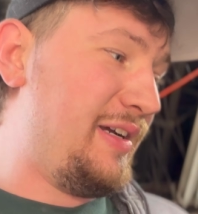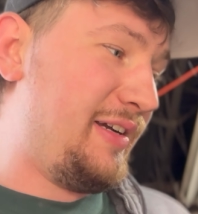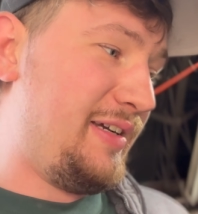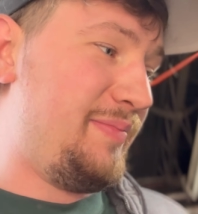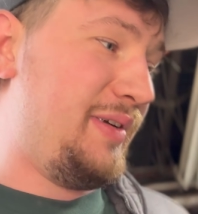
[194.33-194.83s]
I
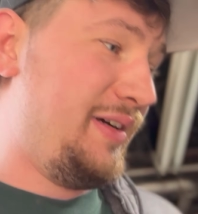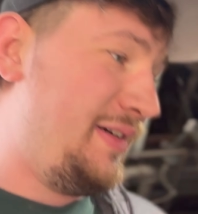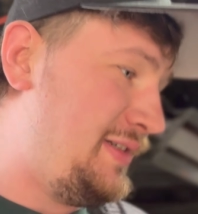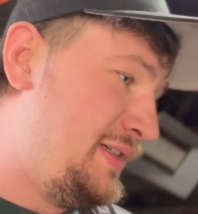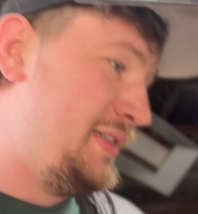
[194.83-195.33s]
got my
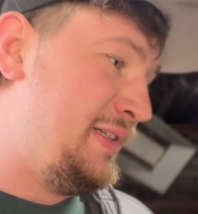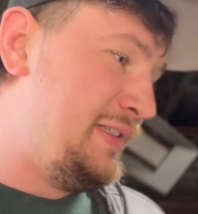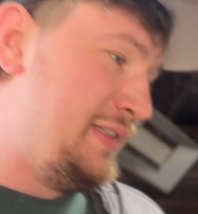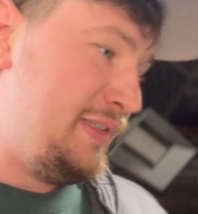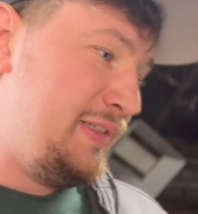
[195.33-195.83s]

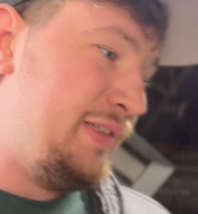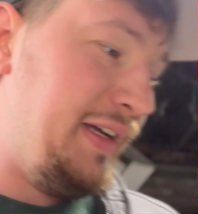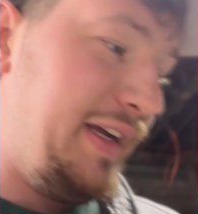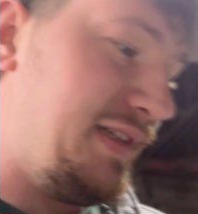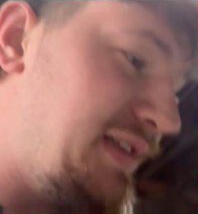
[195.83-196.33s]

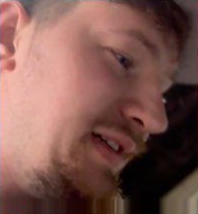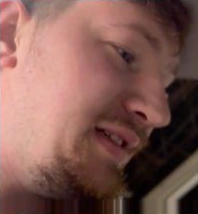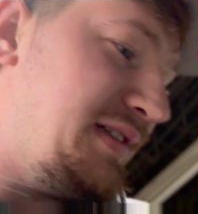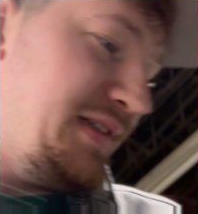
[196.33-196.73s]
handy dandy